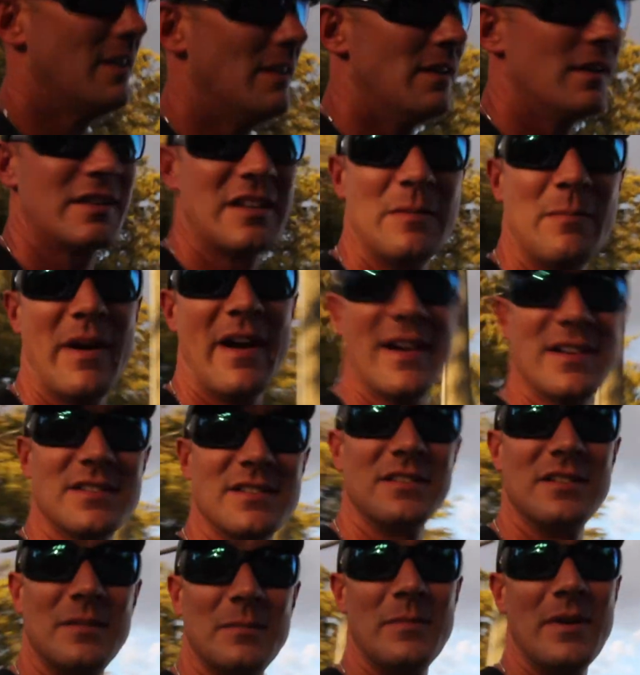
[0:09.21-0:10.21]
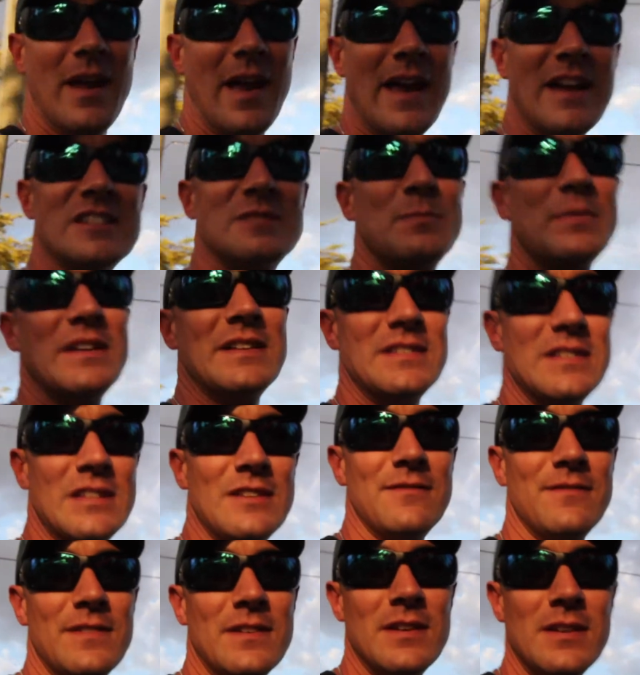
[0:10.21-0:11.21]
Lucky Bass Thumb,
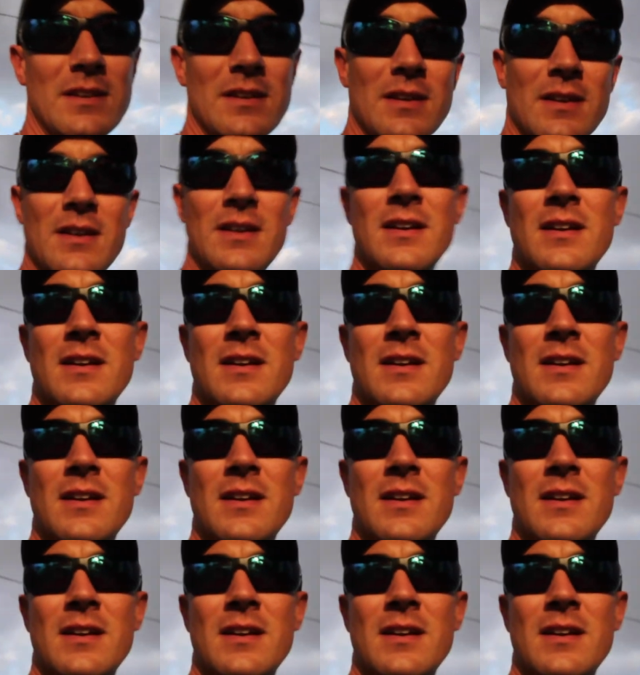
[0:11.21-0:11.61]
HPTV,